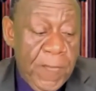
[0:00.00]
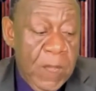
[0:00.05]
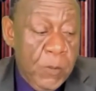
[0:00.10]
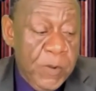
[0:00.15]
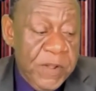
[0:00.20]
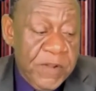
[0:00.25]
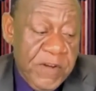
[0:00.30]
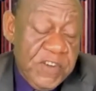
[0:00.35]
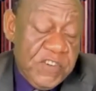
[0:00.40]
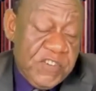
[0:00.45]

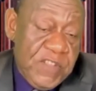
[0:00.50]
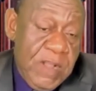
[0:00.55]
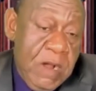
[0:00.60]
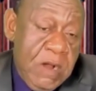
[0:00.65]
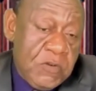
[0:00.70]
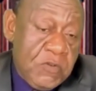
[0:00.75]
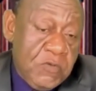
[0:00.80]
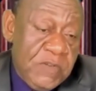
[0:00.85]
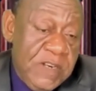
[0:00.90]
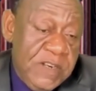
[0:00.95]
We reached
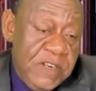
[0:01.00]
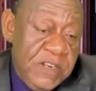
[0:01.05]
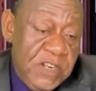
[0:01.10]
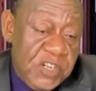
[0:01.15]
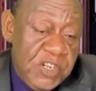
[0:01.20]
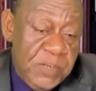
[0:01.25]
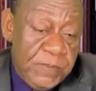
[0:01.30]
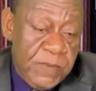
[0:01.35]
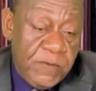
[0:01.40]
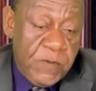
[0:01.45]
out to the
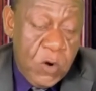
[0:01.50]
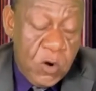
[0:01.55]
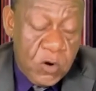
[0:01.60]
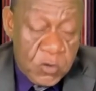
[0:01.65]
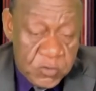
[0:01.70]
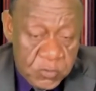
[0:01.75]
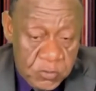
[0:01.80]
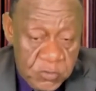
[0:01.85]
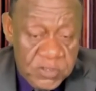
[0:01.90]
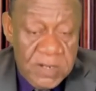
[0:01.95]
leadership of
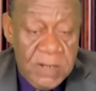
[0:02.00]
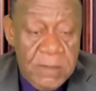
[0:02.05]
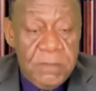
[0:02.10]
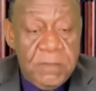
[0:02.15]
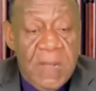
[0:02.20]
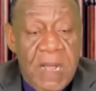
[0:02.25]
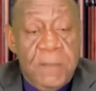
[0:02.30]
Ngokutunja.